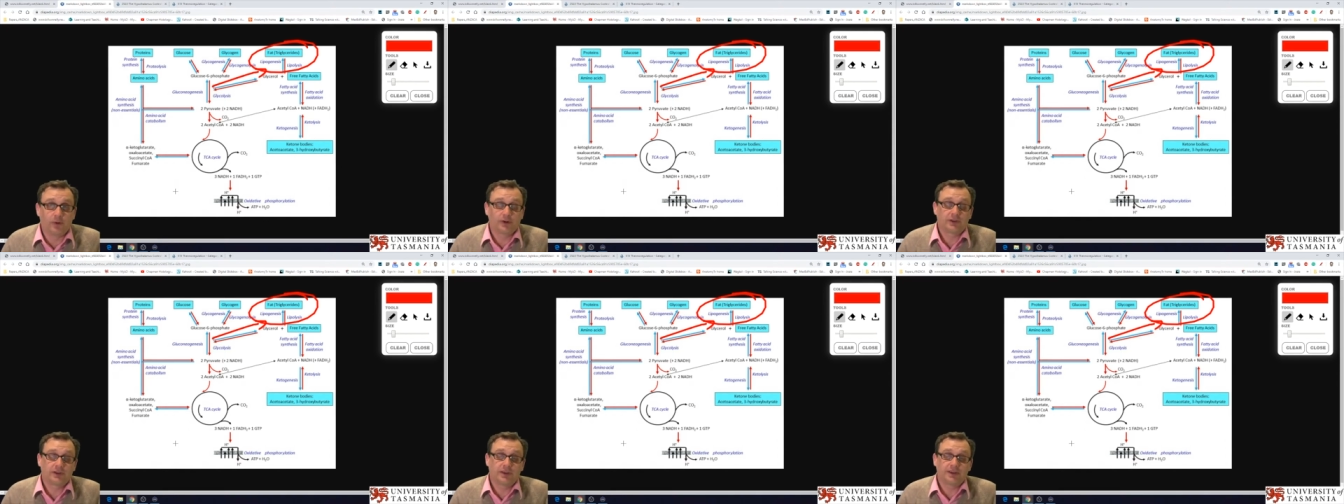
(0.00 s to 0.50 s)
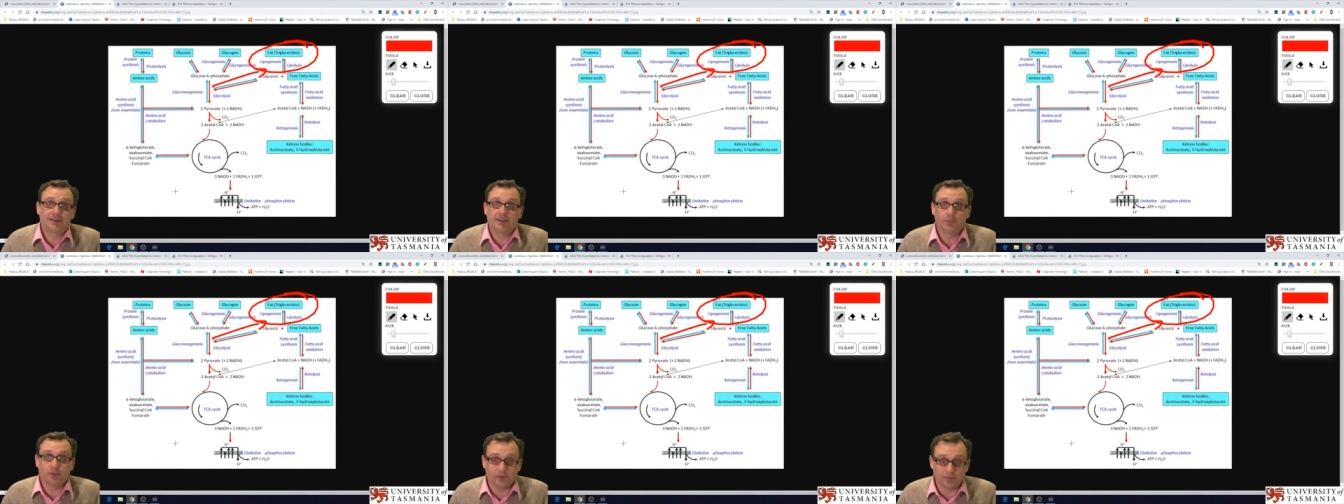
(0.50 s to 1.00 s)

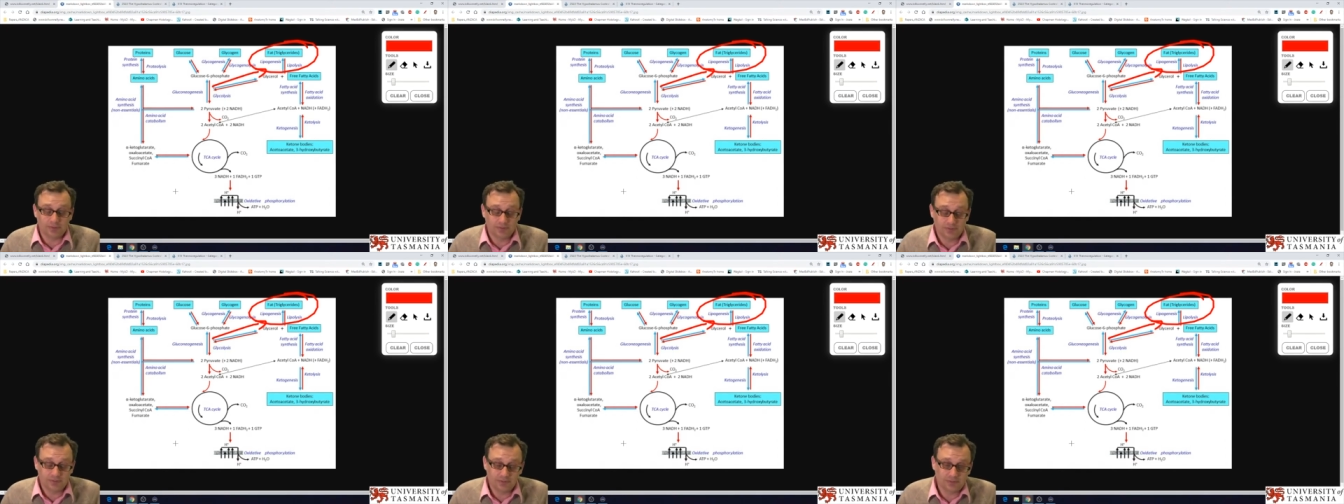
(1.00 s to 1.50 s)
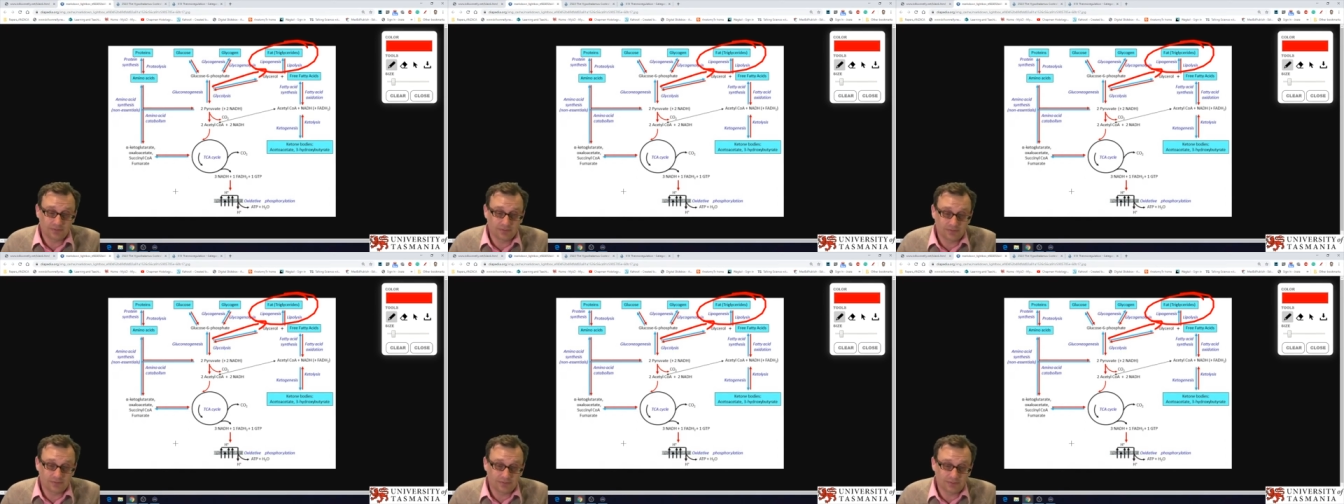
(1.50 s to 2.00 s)
Unfortunately, the simple
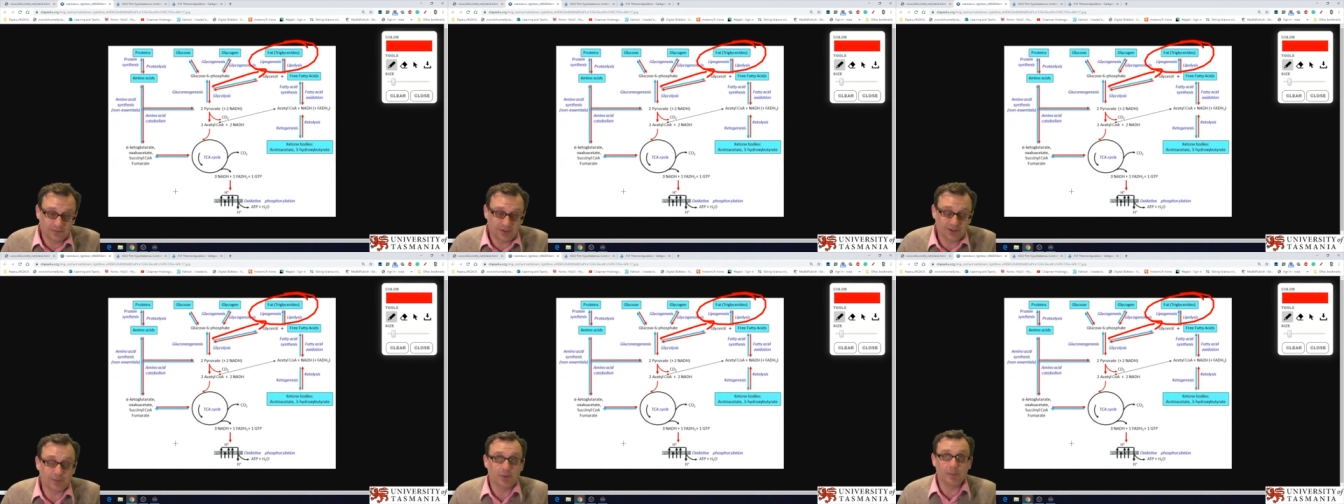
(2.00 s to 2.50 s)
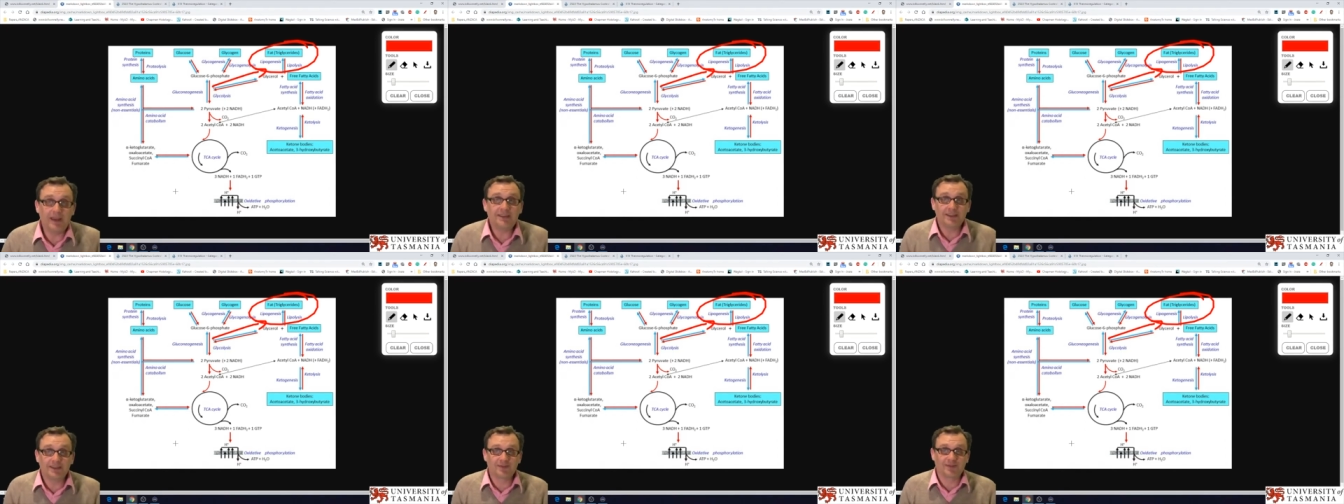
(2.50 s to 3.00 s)
the
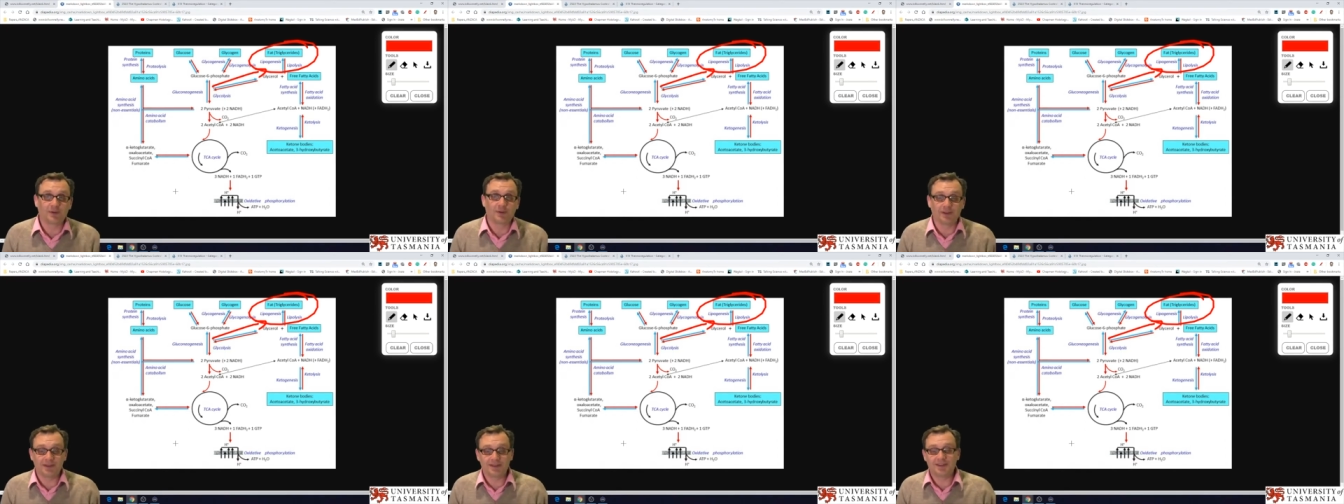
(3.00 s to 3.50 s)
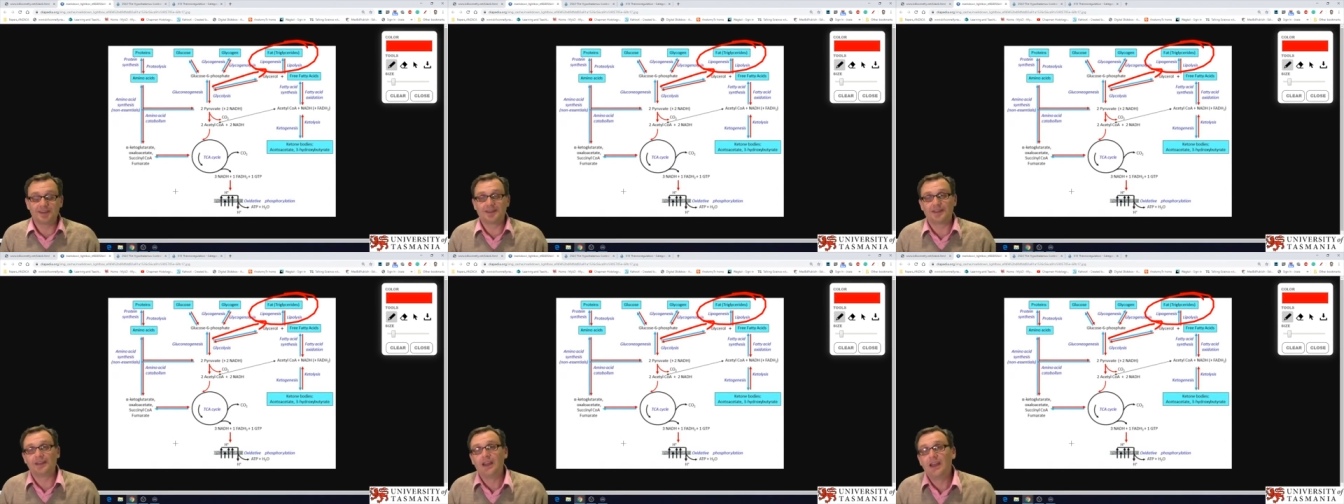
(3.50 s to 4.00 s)
simple message for all of
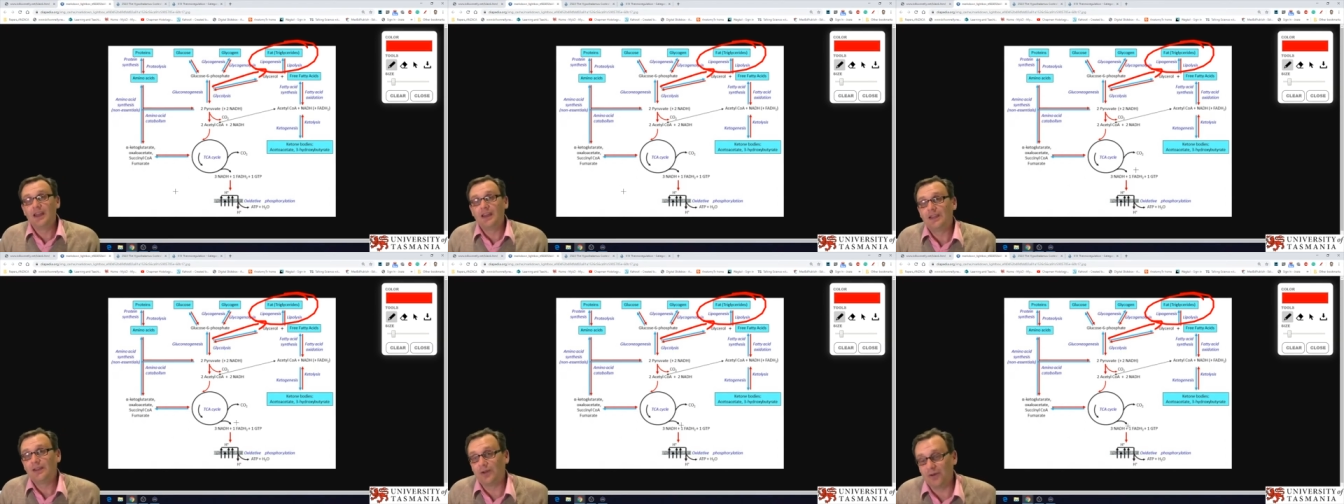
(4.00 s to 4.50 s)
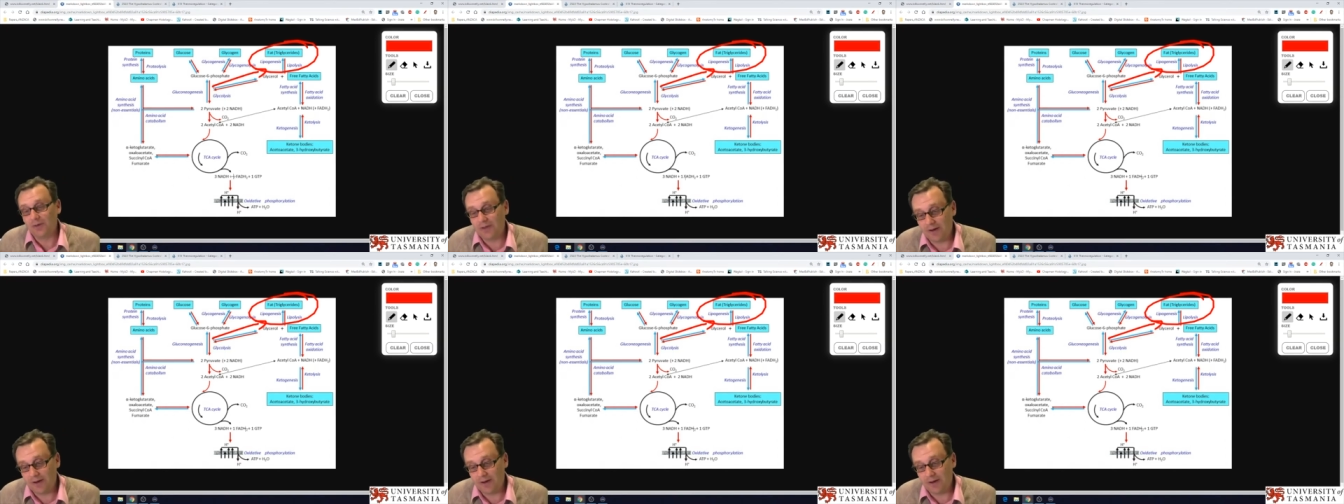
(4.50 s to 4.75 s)
this is that you